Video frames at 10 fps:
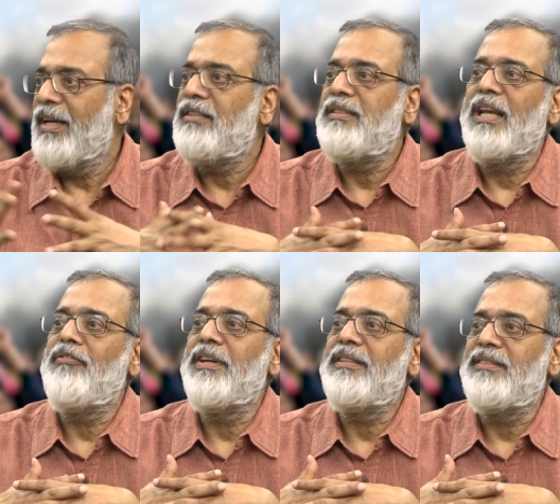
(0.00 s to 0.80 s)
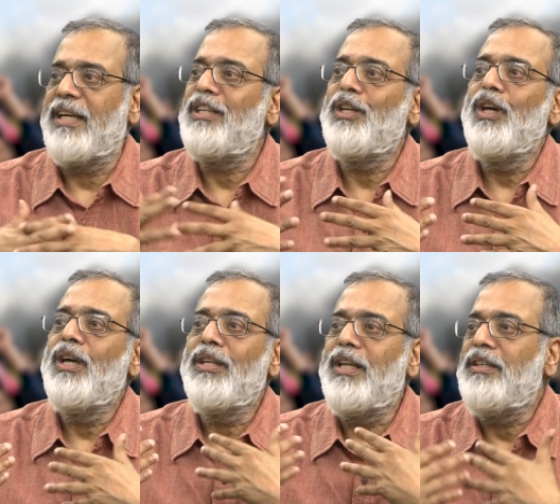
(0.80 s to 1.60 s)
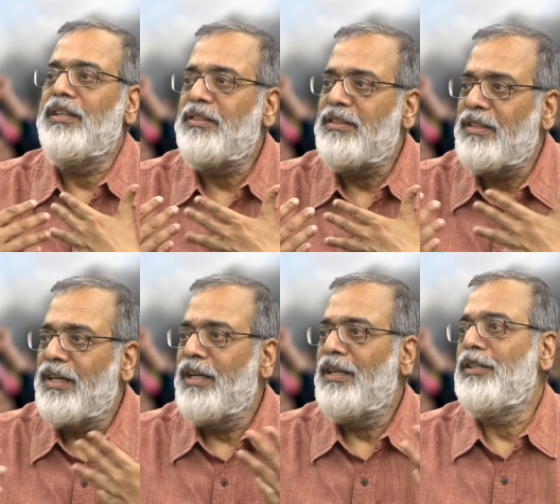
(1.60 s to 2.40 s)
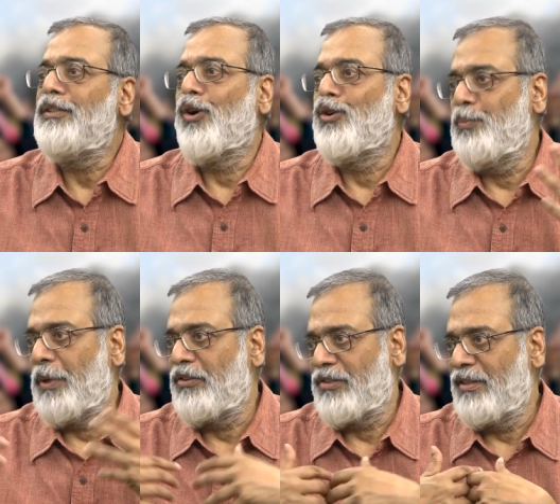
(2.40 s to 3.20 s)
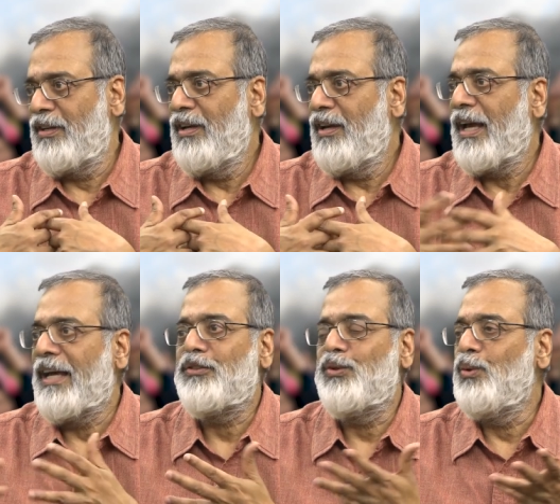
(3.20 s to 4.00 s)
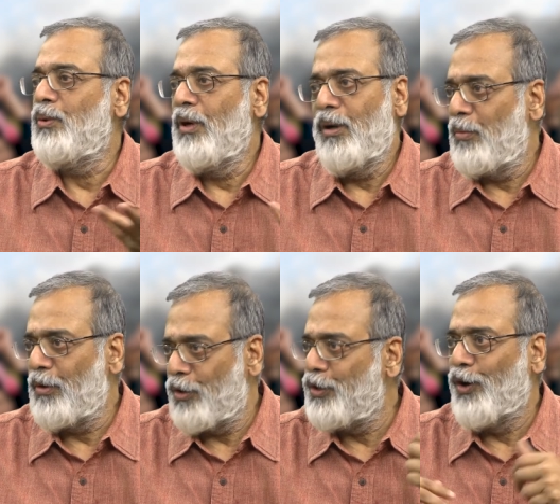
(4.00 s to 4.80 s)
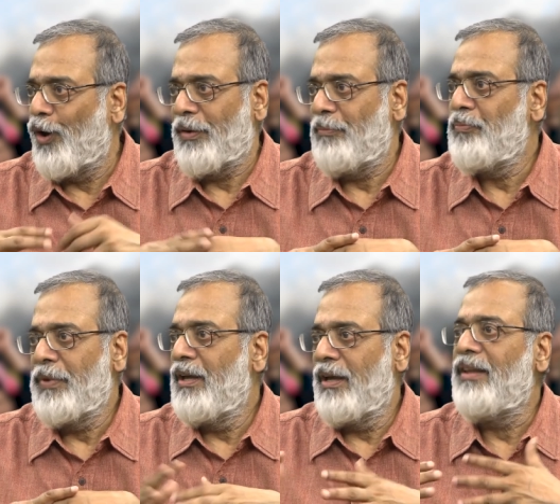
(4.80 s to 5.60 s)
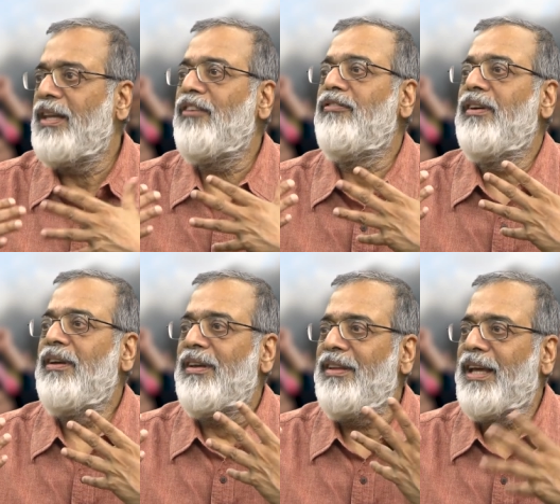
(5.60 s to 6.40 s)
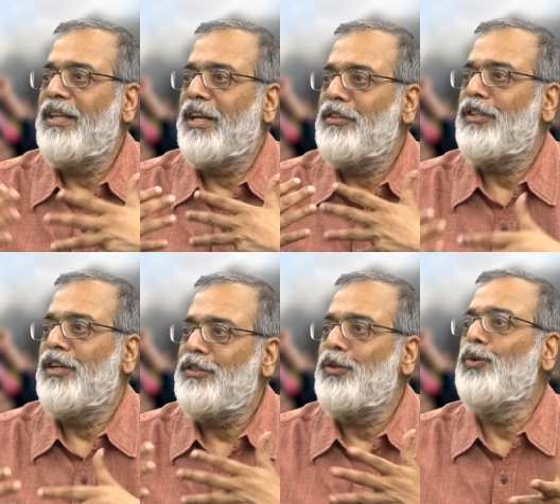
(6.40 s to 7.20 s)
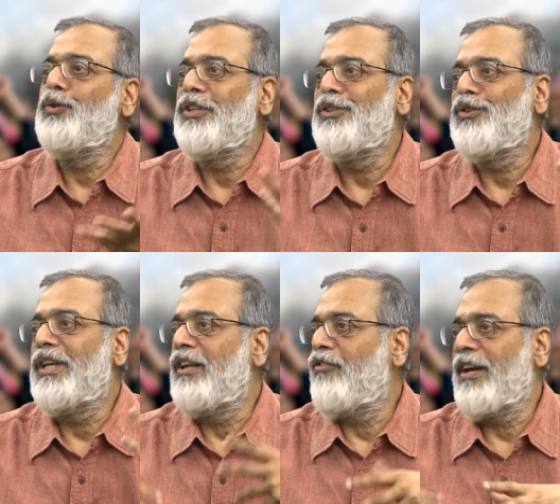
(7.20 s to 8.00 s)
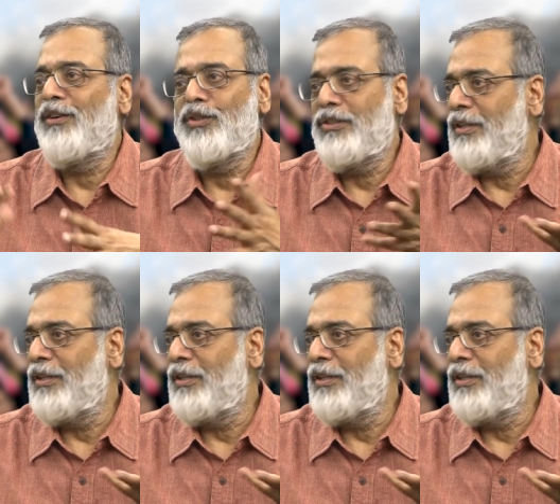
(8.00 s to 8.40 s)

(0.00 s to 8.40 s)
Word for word: itself had said that this occupation has to be withdrawn. And there is a resolution to that effect which